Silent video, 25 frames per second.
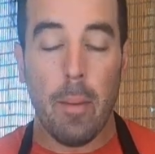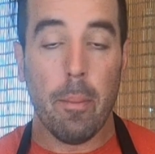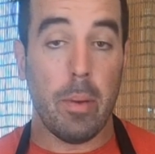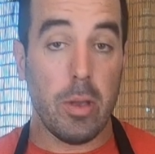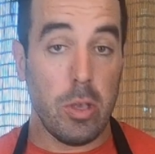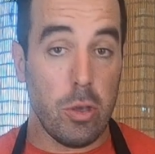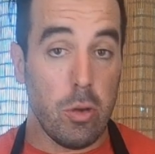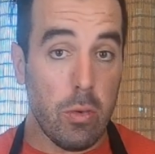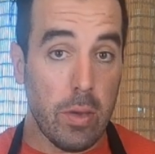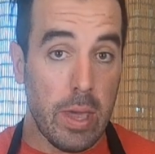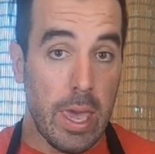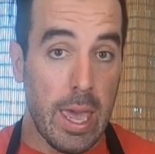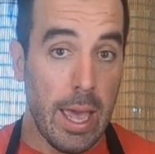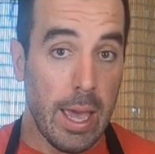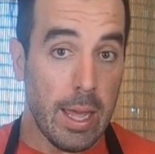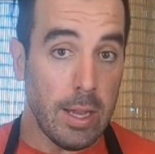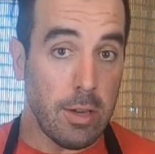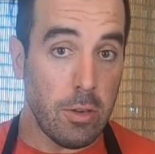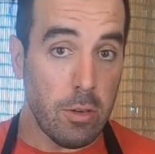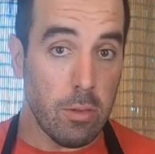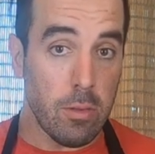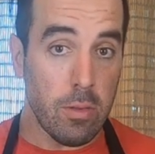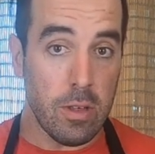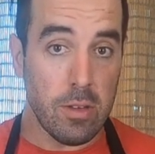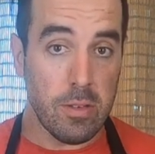but you
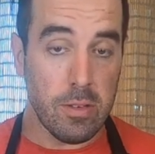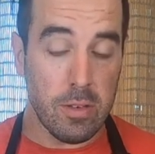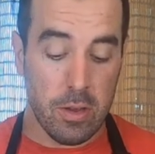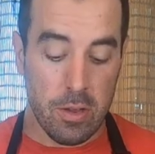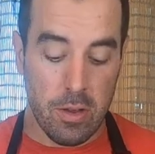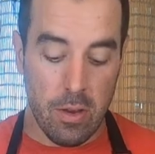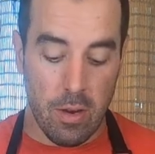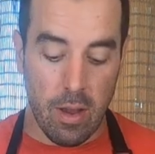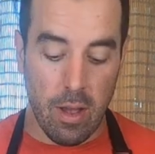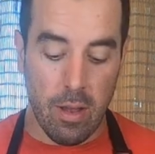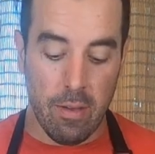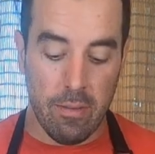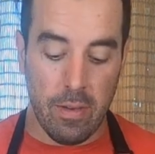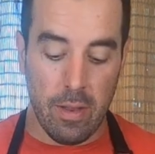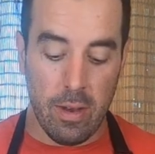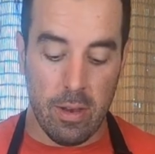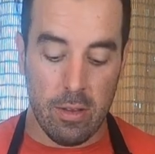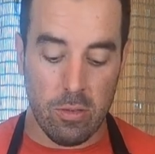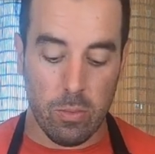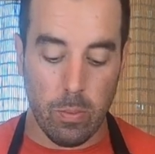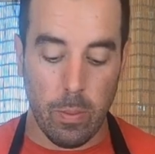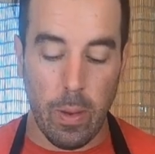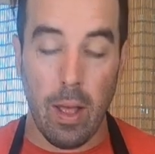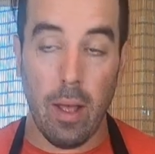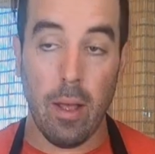can do this in your oven
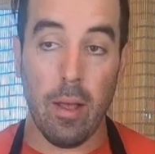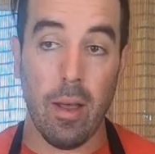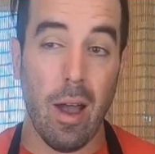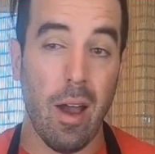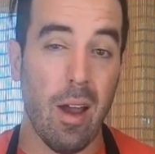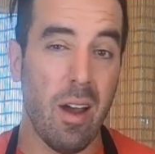as well.